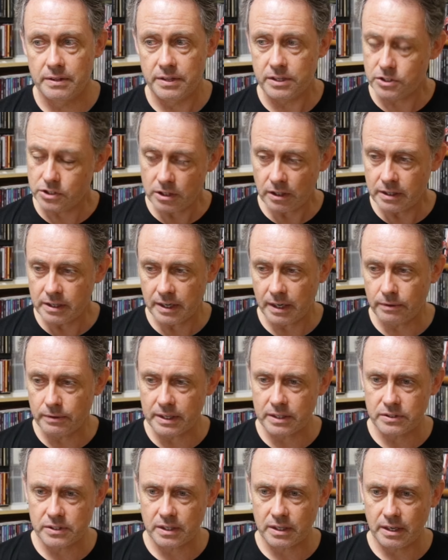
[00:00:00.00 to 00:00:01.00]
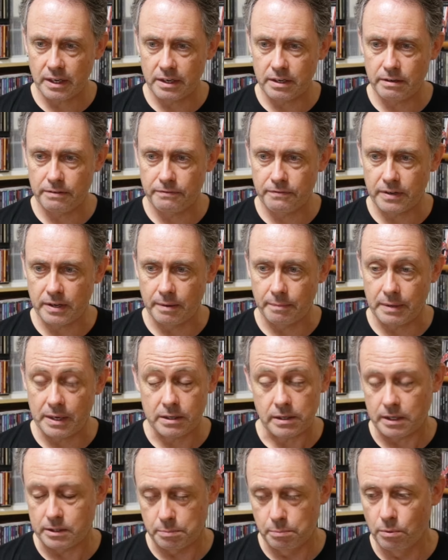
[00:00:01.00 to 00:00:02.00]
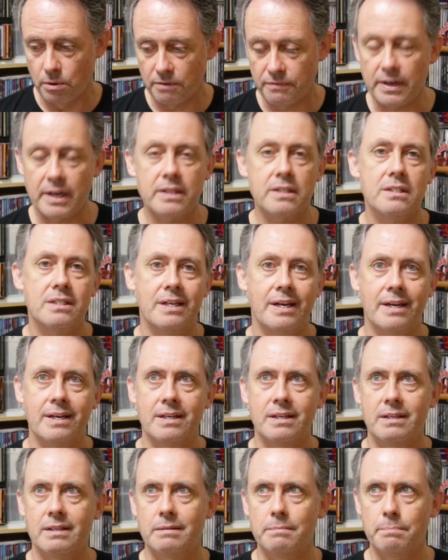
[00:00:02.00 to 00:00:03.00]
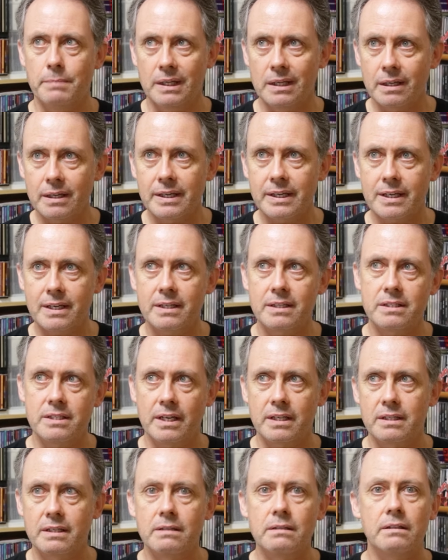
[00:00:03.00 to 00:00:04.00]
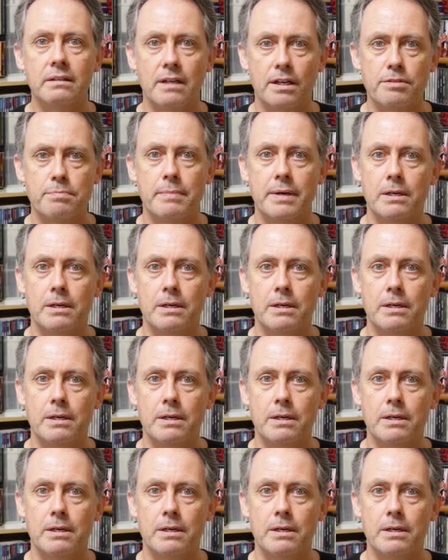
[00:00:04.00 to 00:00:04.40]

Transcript: started out as a kind of, as more of a tech, melodic, technical death